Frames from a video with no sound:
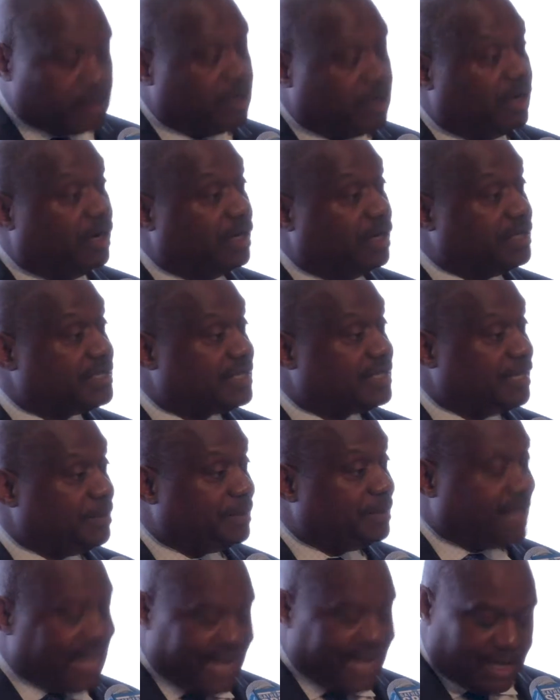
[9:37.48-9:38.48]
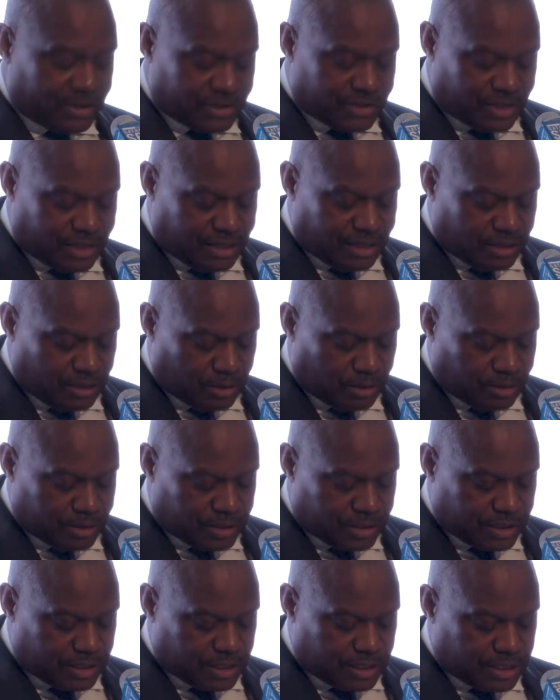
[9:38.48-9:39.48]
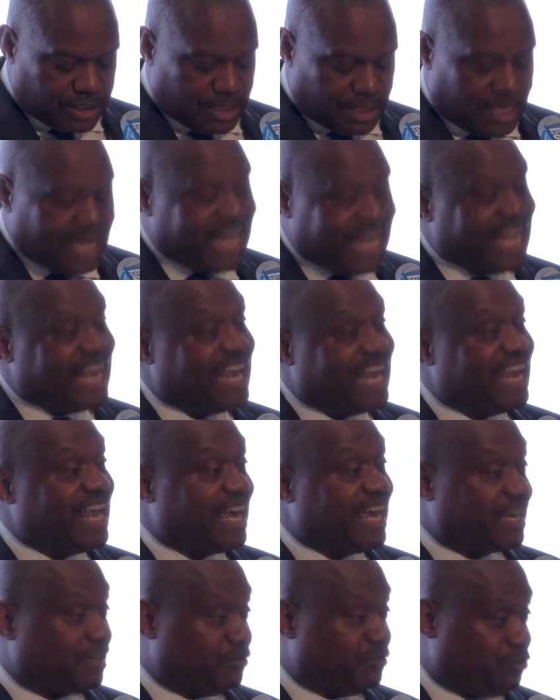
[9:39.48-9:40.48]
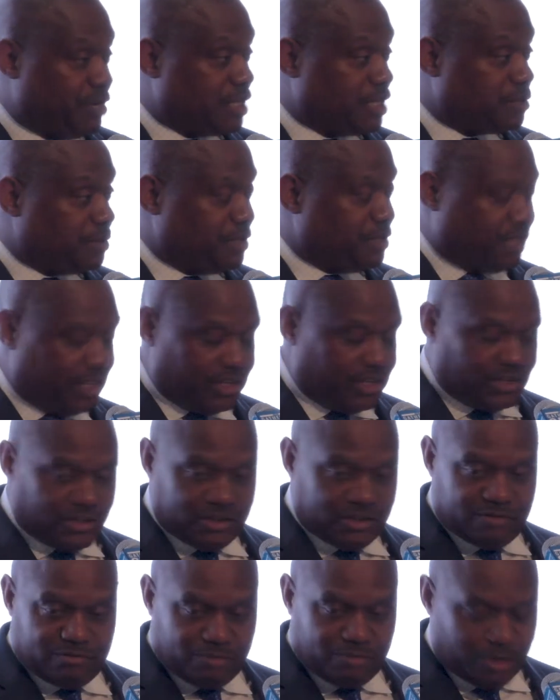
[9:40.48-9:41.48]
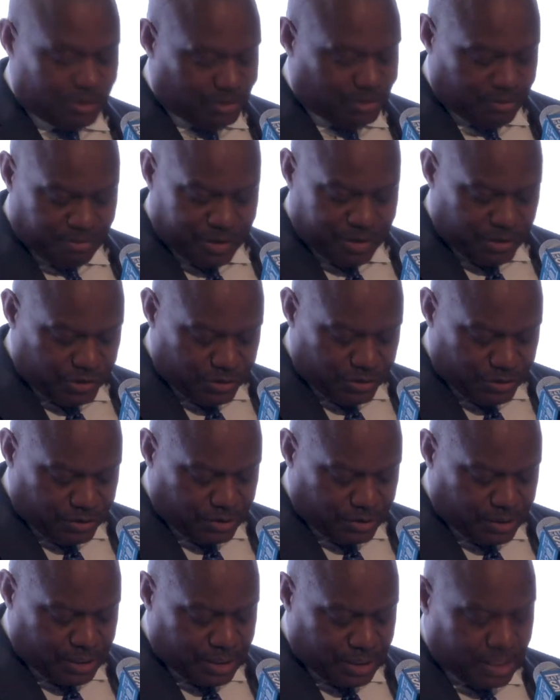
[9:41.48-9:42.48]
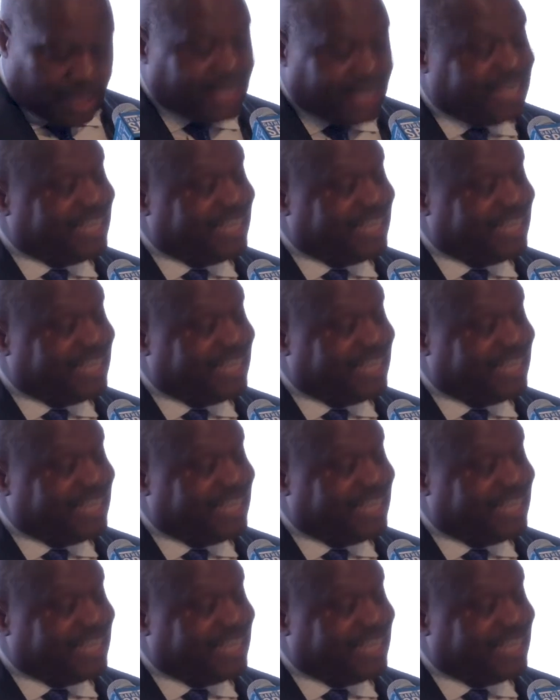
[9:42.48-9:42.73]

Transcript: unstable housing and homelessness, lack of transportation, which was mentioned earlier,